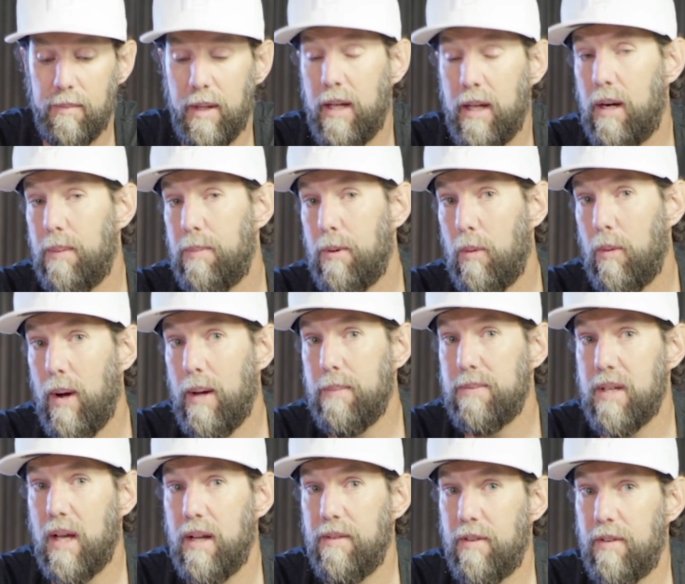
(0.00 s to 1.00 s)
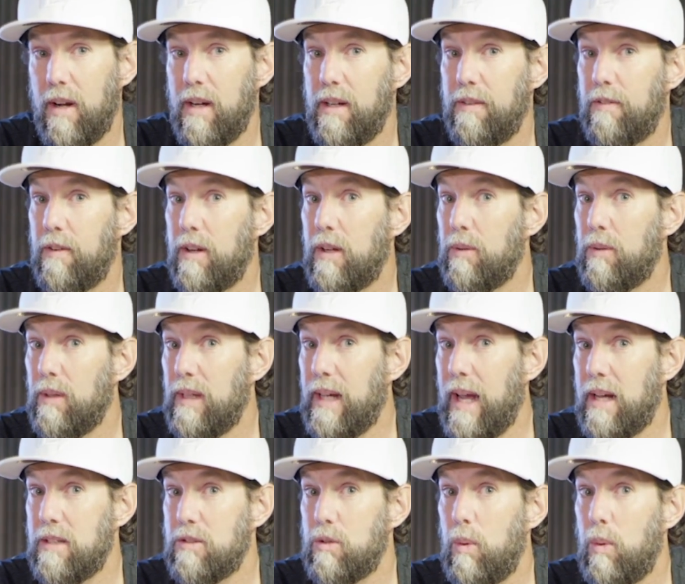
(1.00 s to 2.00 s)
up our website for any frequently
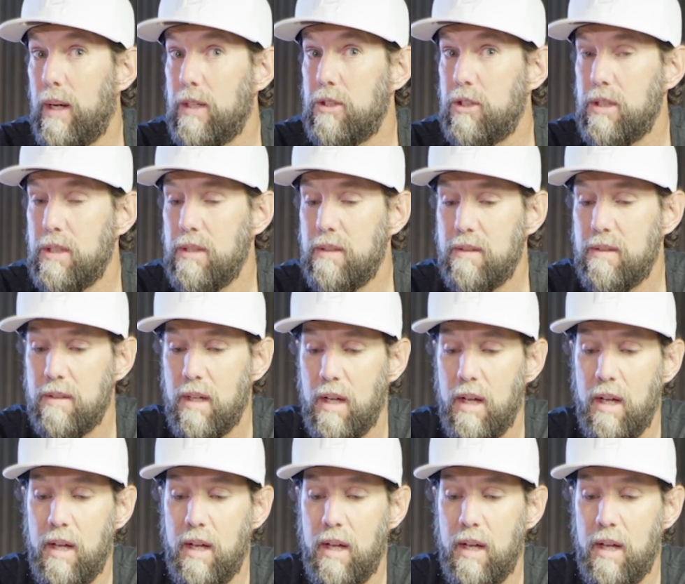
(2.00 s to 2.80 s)
asked questions.